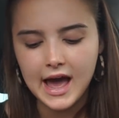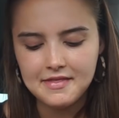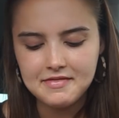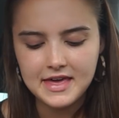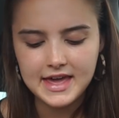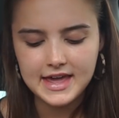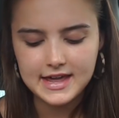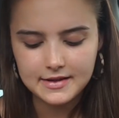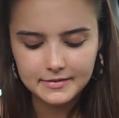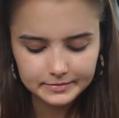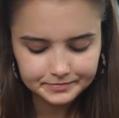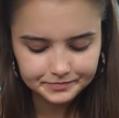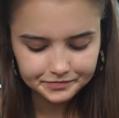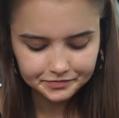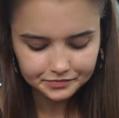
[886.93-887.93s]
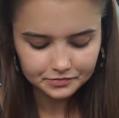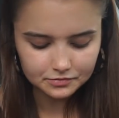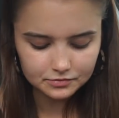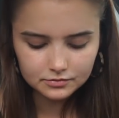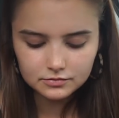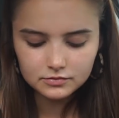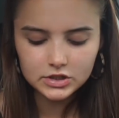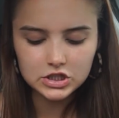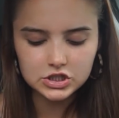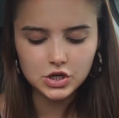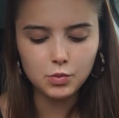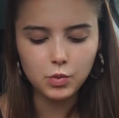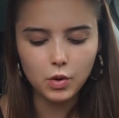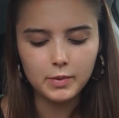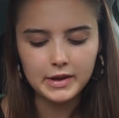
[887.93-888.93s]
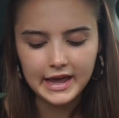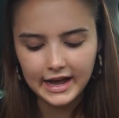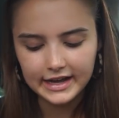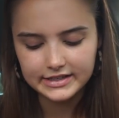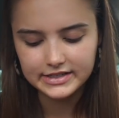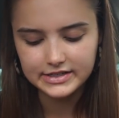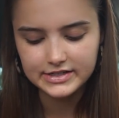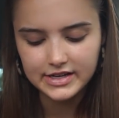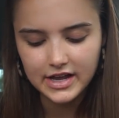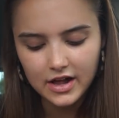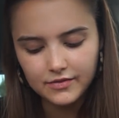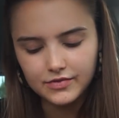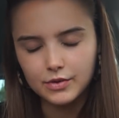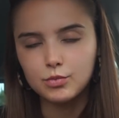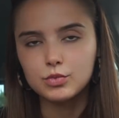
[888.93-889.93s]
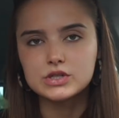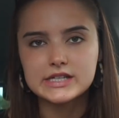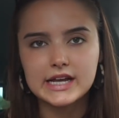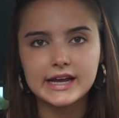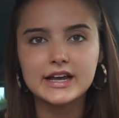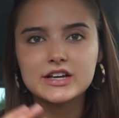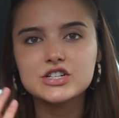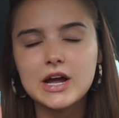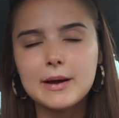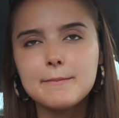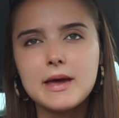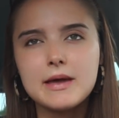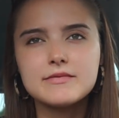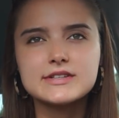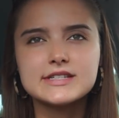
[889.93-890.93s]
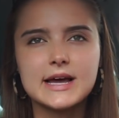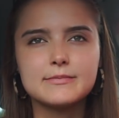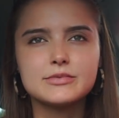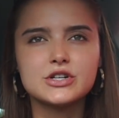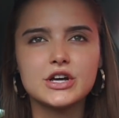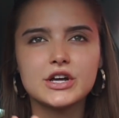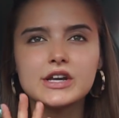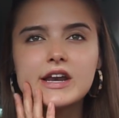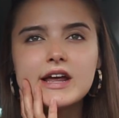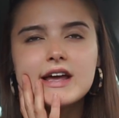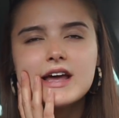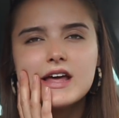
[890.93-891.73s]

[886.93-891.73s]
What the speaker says: And they, so what we had to serve them was like a champagne reception,